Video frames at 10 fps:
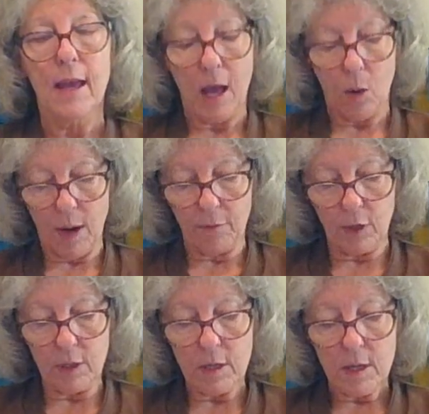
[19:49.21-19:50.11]

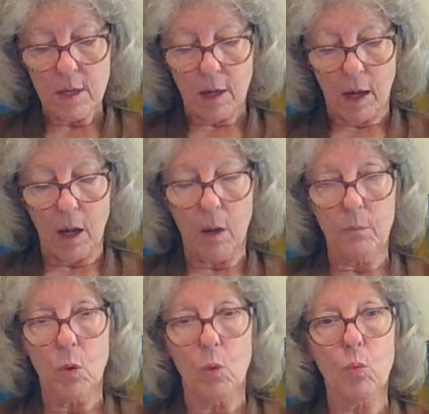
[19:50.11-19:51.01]
However,
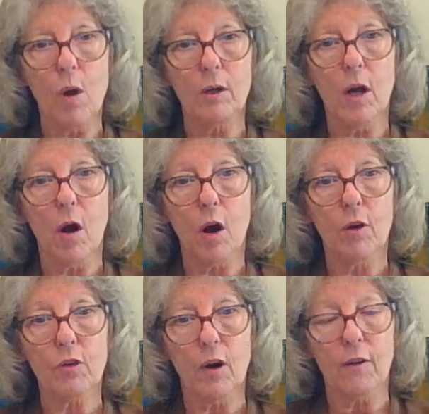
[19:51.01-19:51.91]
um, what our,